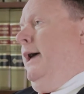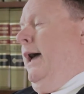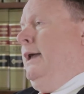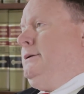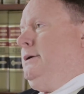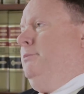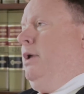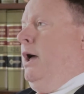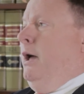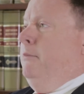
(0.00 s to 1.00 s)
At some
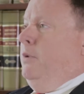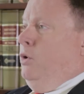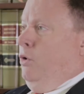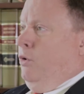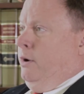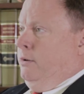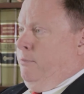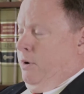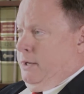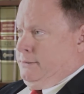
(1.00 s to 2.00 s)
time during the
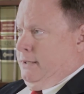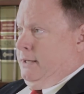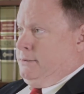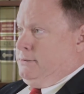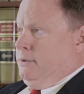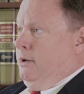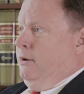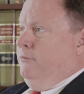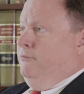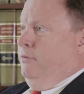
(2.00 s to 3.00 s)
process
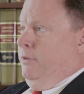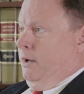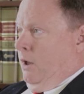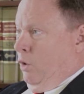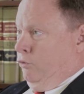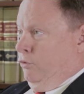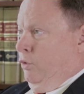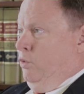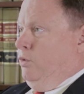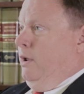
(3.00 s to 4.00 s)
of the
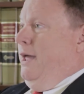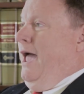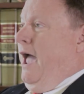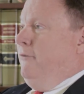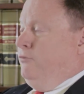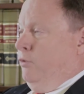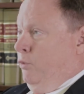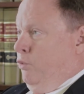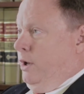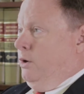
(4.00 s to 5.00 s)
lawsuit, after the
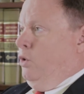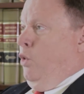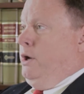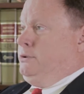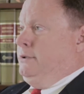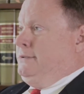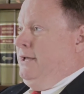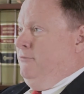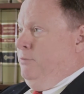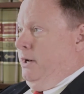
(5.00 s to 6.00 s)
written questions
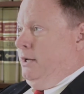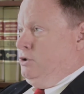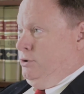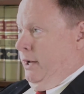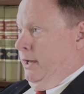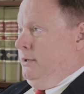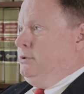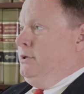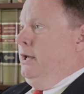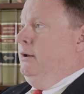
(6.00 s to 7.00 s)
have been
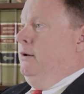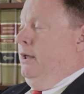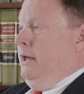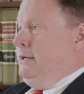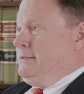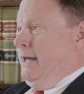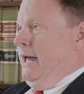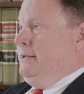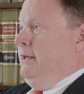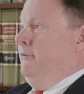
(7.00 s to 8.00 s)
exchanged and each
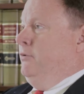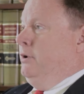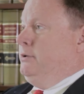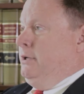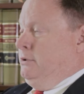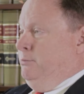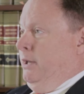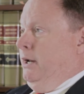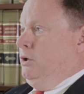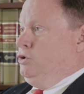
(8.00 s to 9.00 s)
side's evidence has
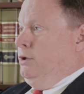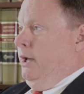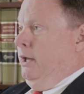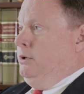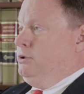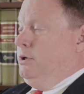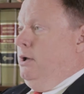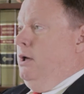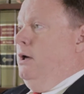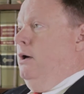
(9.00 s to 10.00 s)
been exchanged,
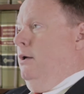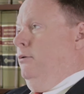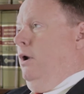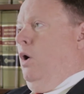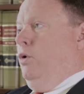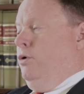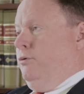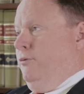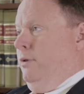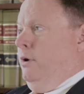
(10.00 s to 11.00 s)
the lawyers
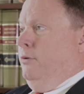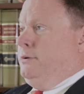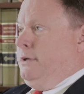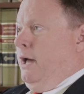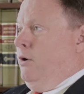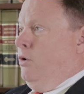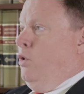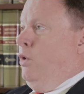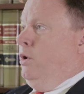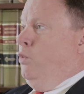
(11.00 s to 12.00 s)
for the other side are
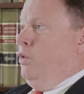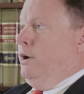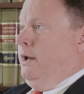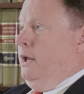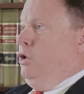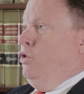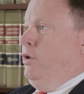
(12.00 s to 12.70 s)
going to want to take your